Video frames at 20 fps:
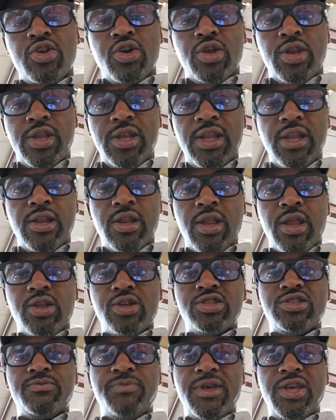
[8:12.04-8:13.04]
You're going to need
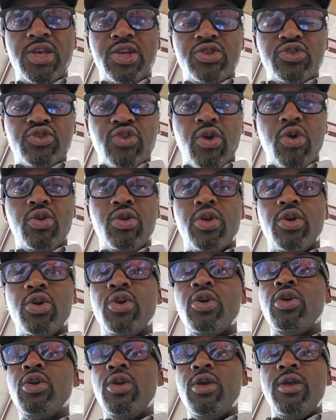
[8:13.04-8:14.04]
another speed
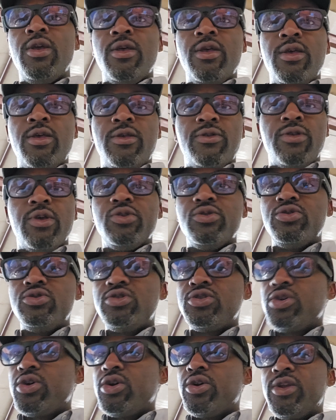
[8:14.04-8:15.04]
controller.
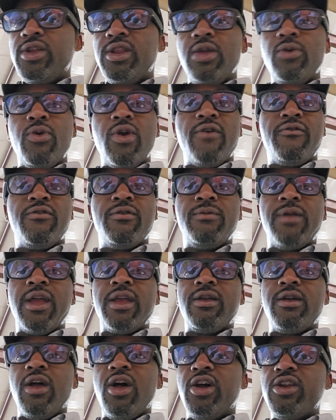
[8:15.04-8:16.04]
Those are anywhere from
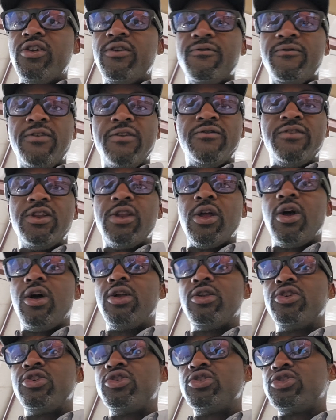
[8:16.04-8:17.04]
like $150
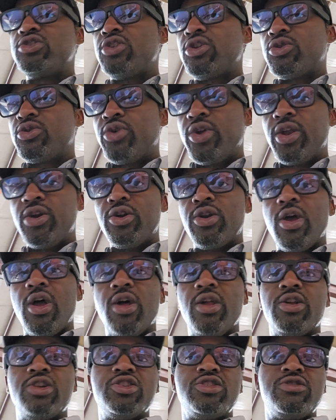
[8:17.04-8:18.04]
to
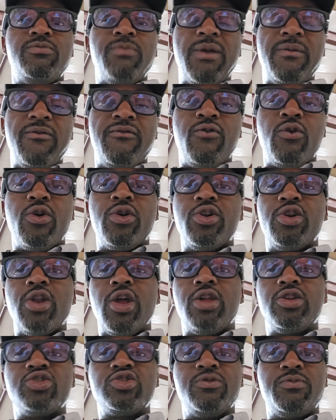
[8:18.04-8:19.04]
$300, maybe
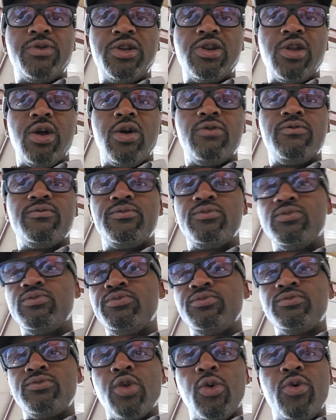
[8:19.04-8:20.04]
$400, depending on
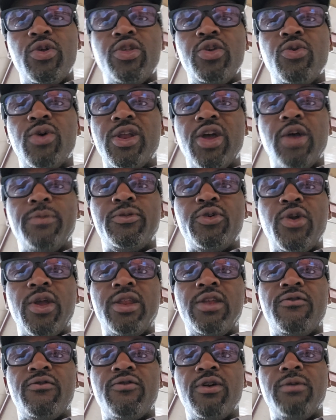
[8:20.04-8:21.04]
whether you want to
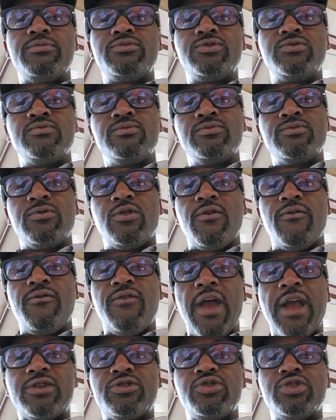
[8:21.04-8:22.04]
upgrade it from the
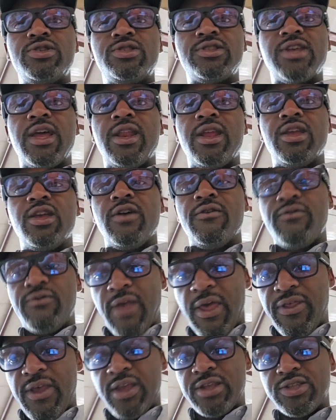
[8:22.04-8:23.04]
factory setting
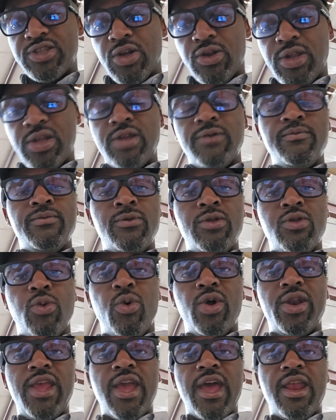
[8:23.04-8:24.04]
of, I think it's only,
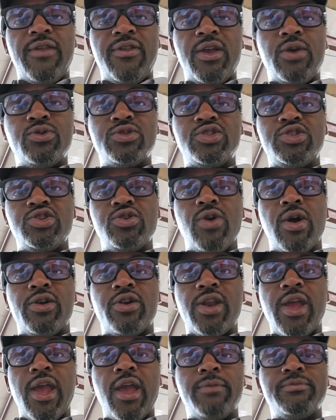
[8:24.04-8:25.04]
the one he had, I think was
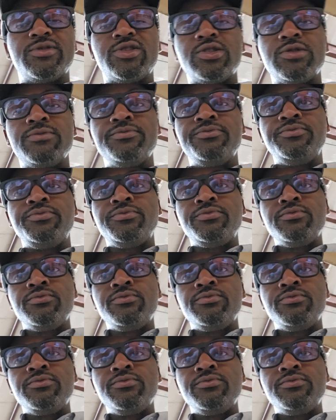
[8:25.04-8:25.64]
200 amps.